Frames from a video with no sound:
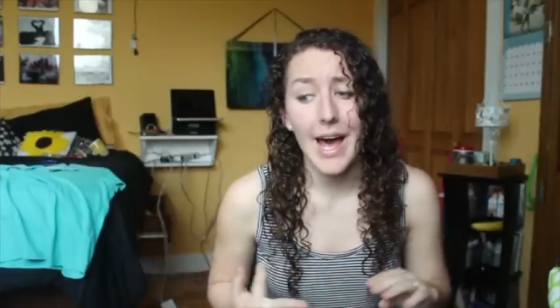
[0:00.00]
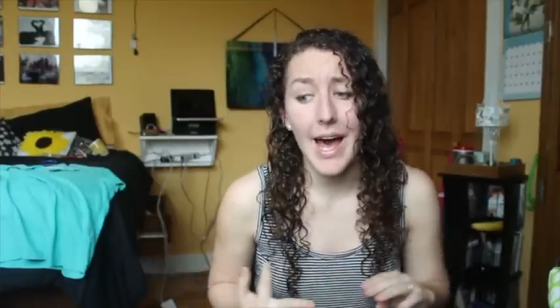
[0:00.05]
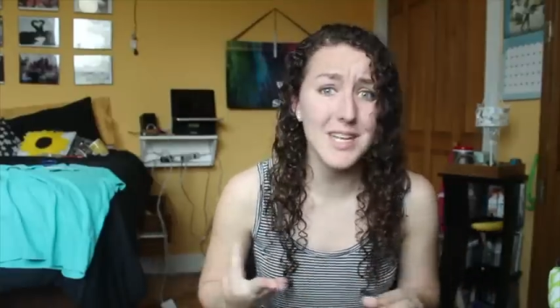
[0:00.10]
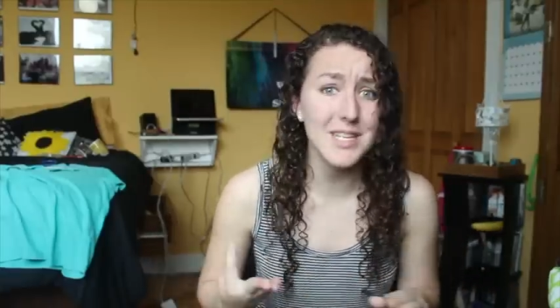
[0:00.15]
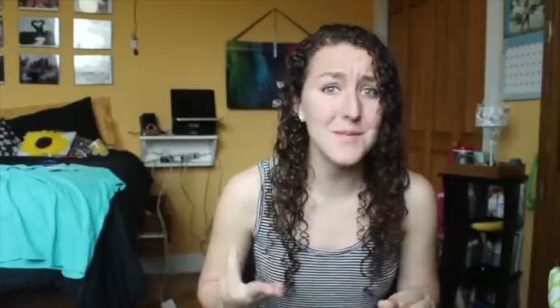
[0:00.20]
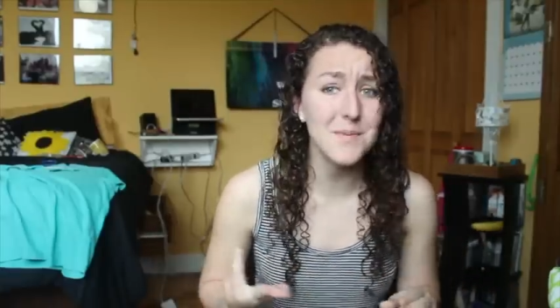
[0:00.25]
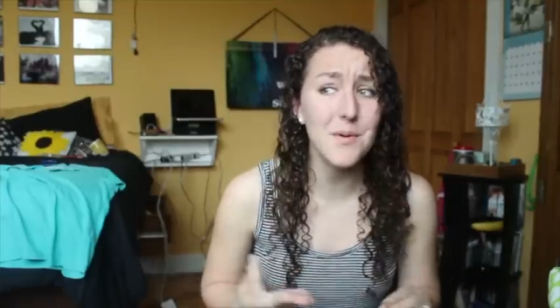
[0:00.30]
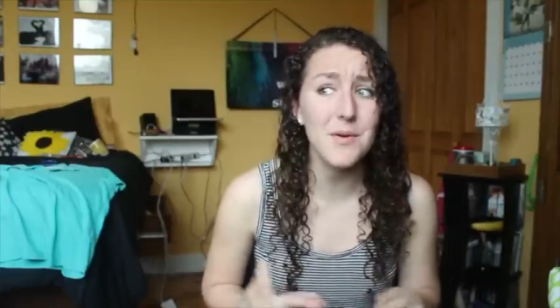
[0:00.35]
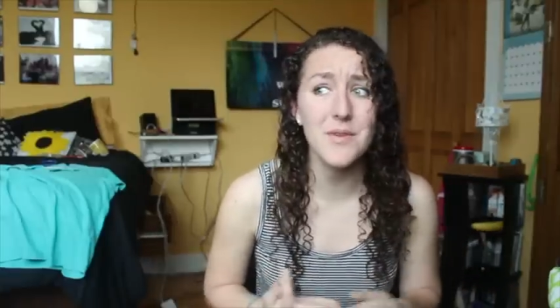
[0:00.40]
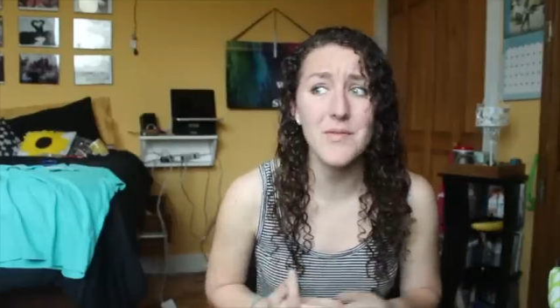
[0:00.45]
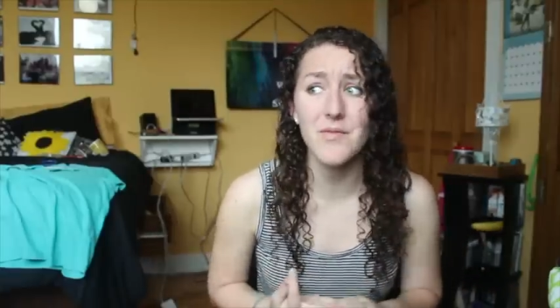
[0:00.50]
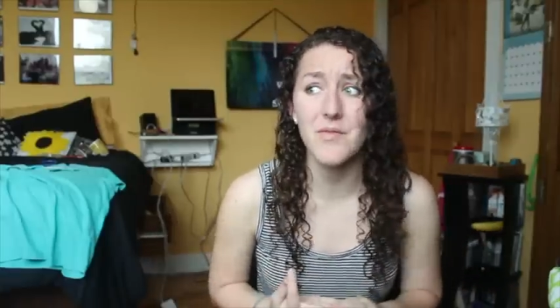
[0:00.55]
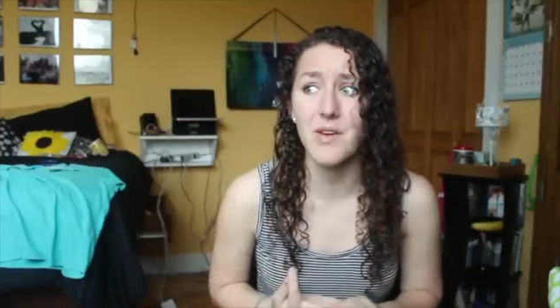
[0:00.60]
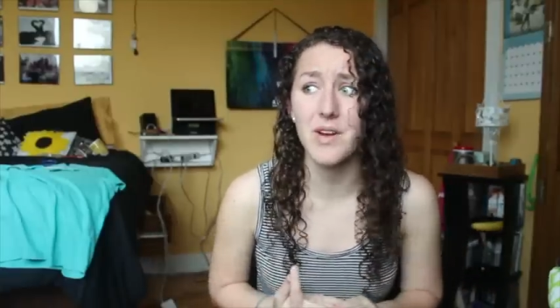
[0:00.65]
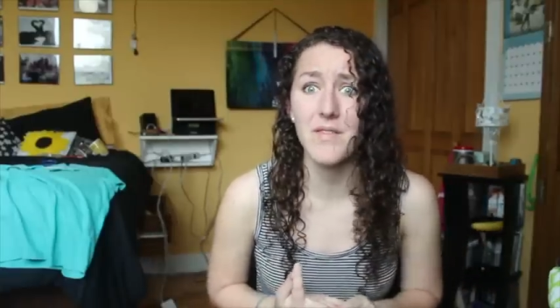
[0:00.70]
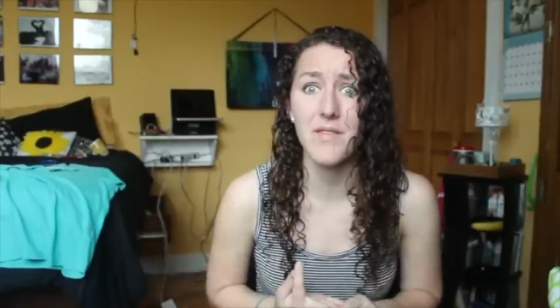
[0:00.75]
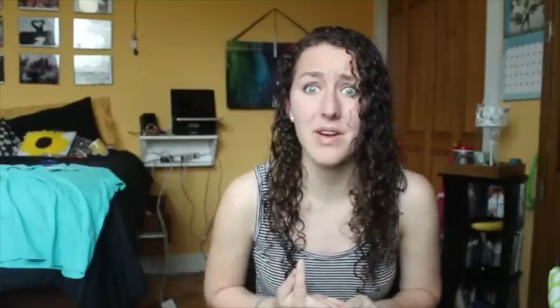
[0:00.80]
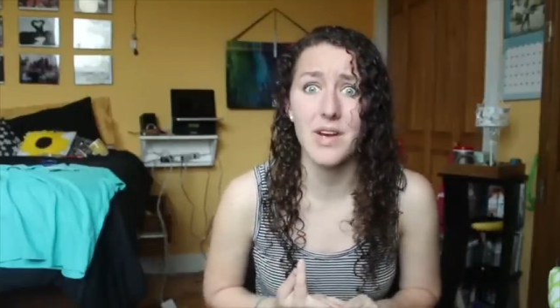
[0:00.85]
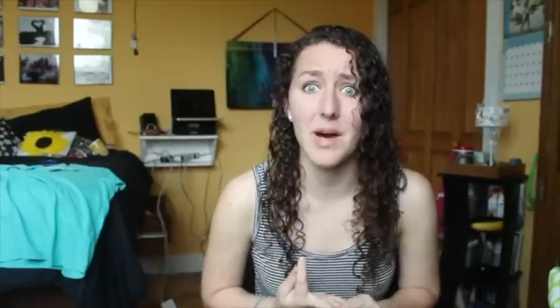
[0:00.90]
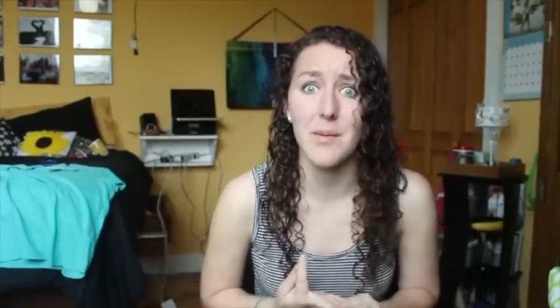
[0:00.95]
I spoke in
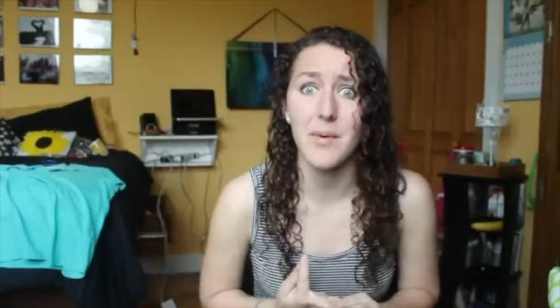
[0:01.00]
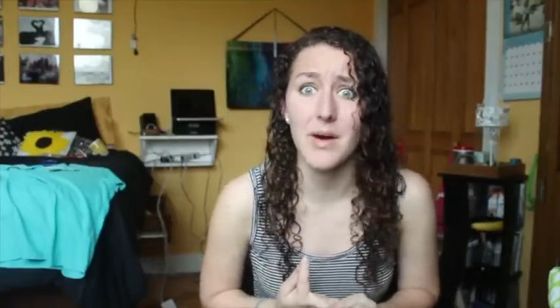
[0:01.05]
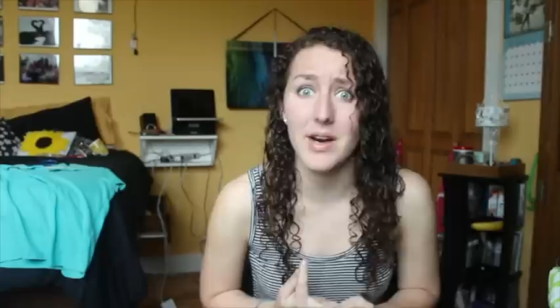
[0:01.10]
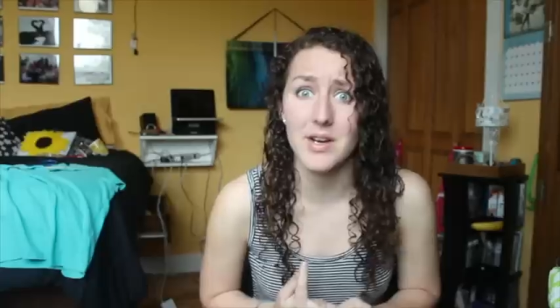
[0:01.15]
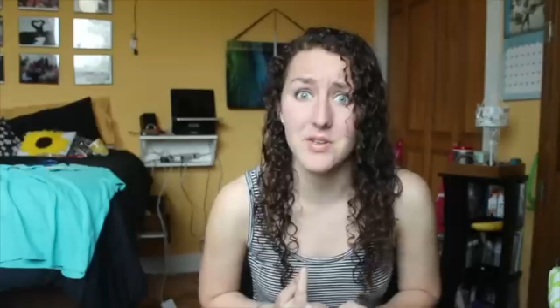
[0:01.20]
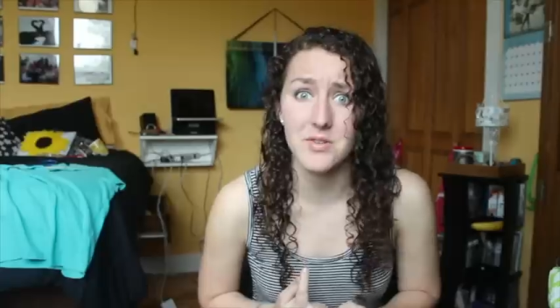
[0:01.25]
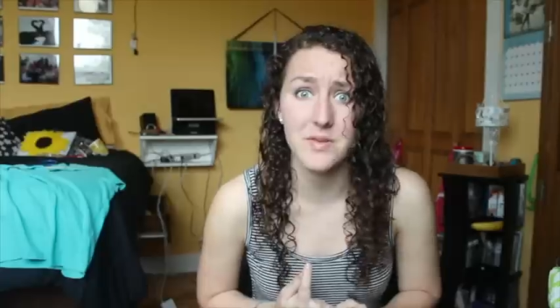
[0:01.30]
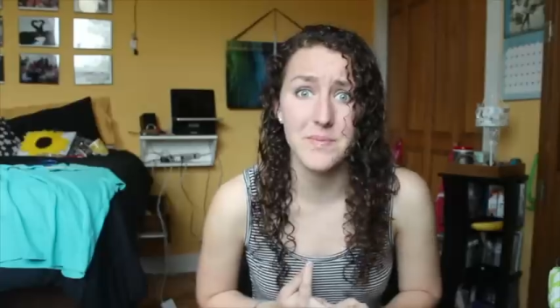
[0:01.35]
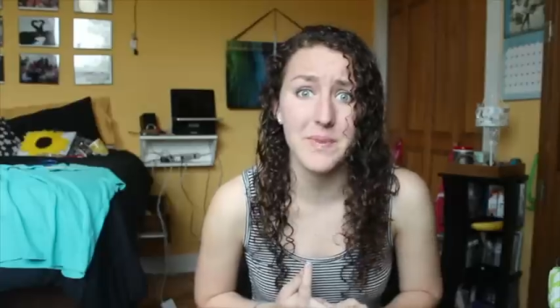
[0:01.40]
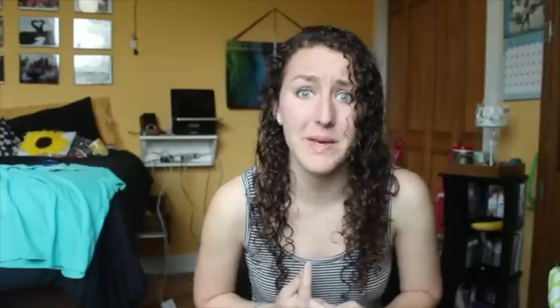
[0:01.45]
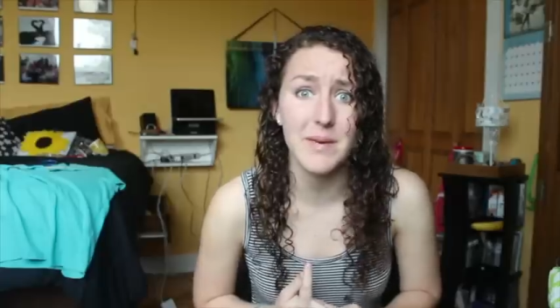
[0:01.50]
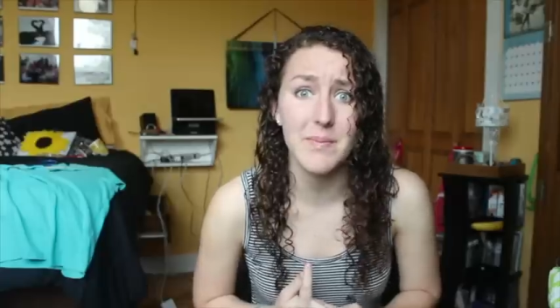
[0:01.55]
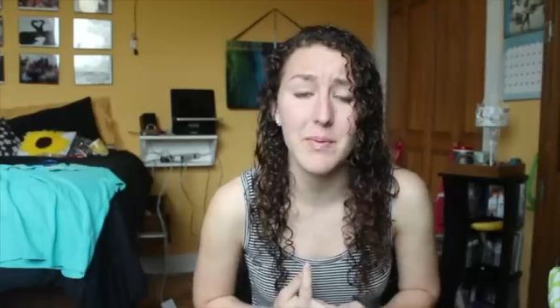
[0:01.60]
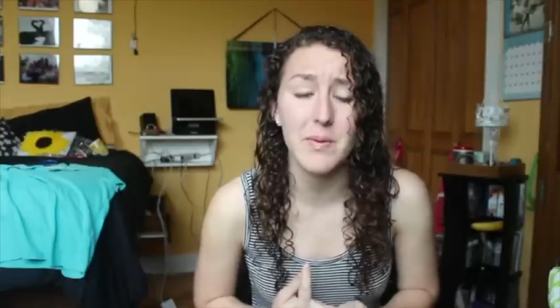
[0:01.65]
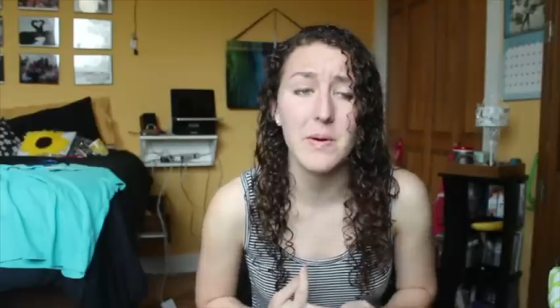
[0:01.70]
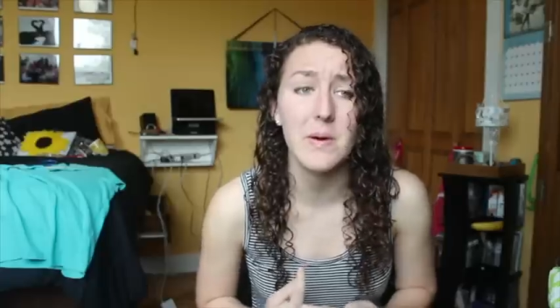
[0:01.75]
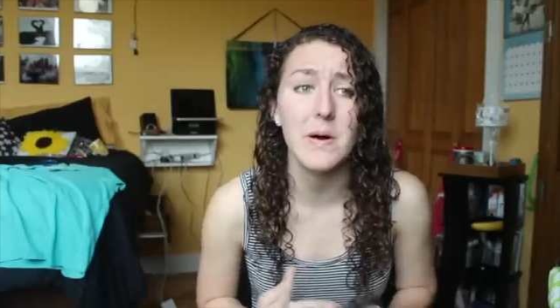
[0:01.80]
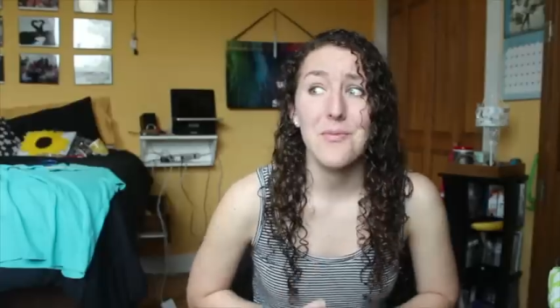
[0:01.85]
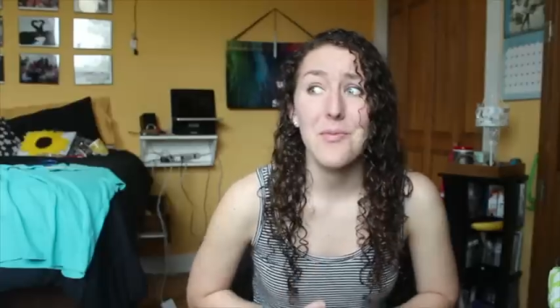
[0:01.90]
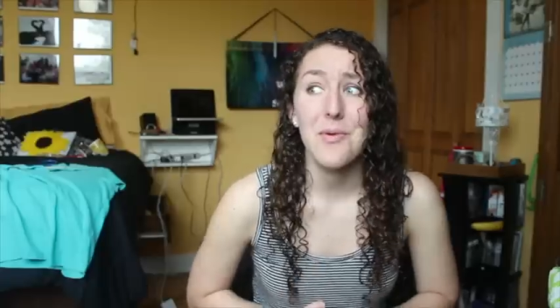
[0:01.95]
front of a couple hundred
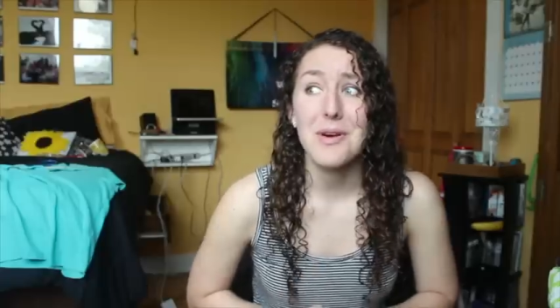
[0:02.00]
people,